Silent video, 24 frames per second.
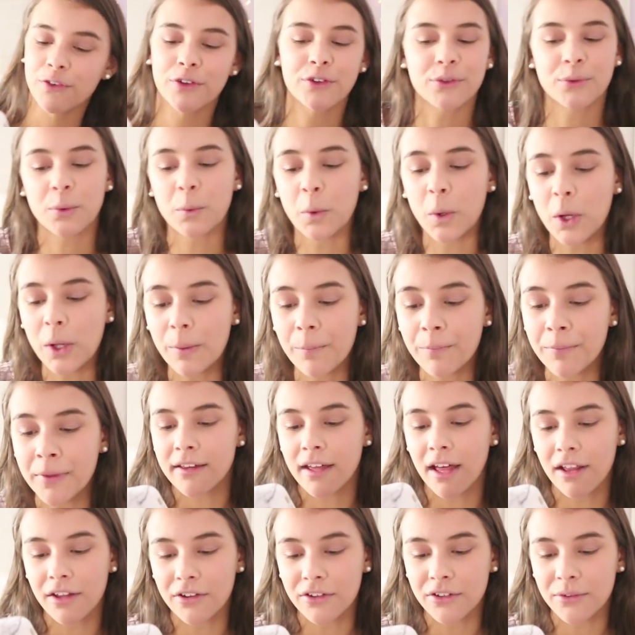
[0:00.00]
for School,
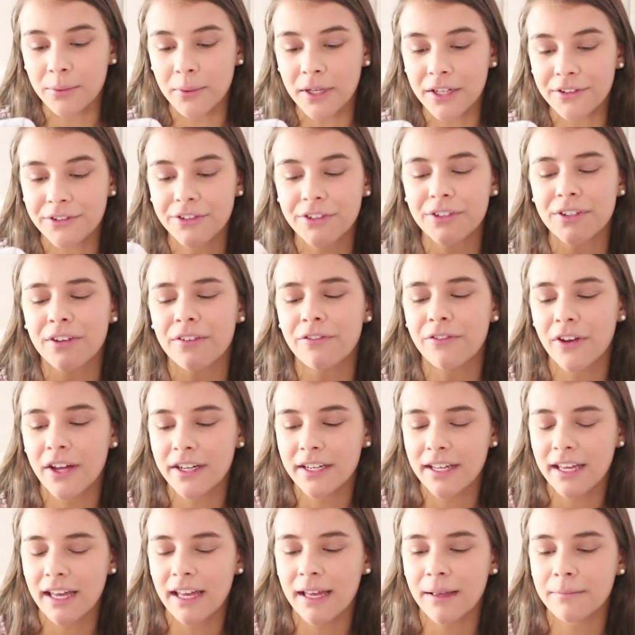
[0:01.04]
Color Switch,
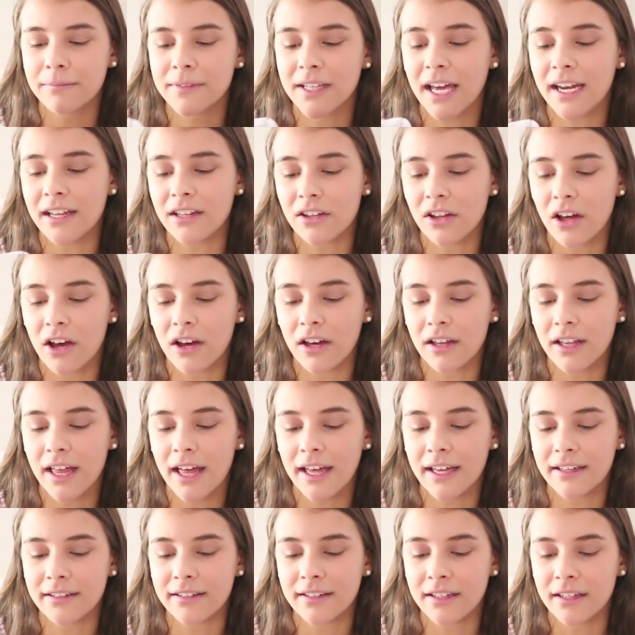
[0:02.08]
fun game. Daddy
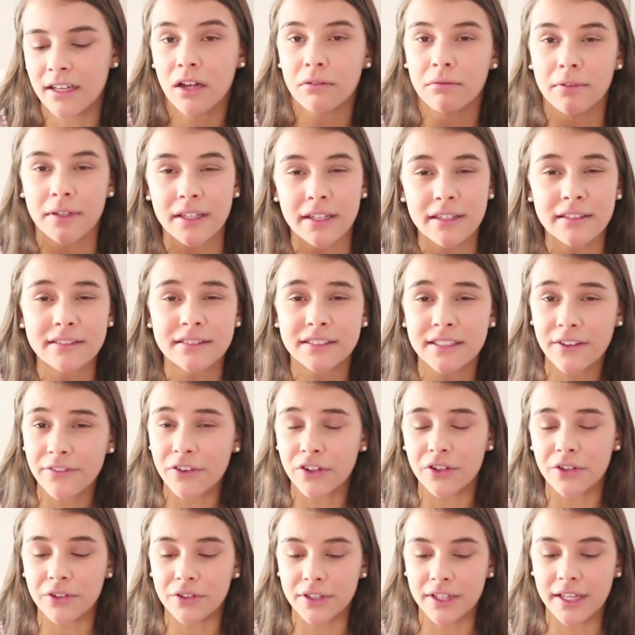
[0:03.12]
Longlegs, really
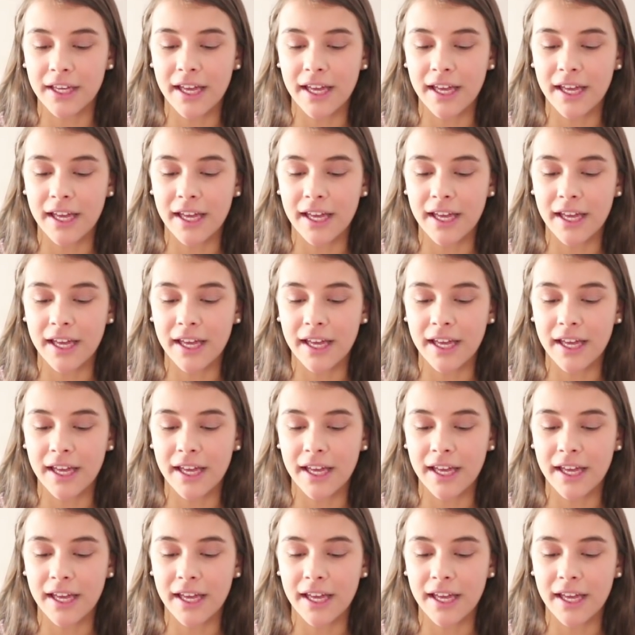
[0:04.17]
difficult